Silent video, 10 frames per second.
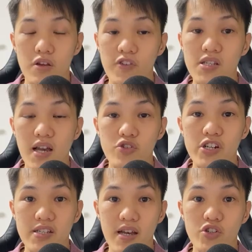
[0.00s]
The first
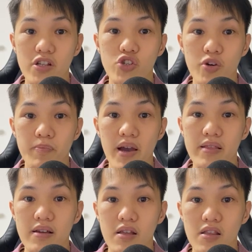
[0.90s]
country is actually
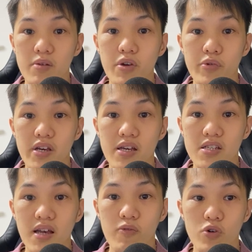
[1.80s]
Japan. The term QE
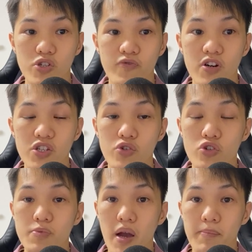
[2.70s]
itself was first
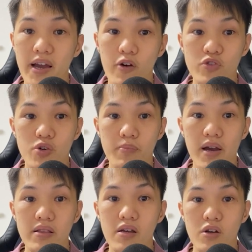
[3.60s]
used by Bank of
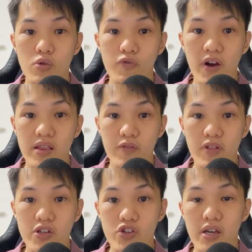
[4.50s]
Japan to fight
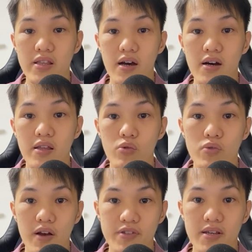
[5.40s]
deflation in the early
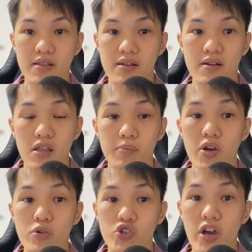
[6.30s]
2000s. The
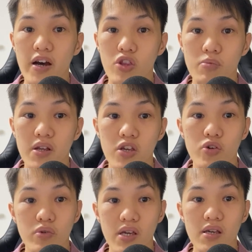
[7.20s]
BOJ adopted
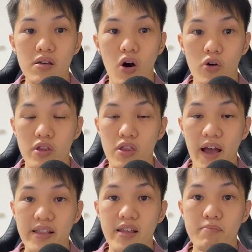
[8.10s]
QE on
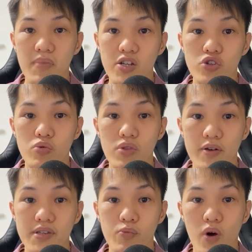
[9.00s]
19 March
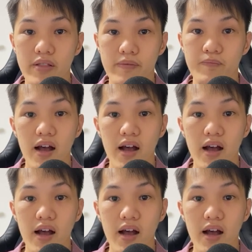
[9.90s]
2001.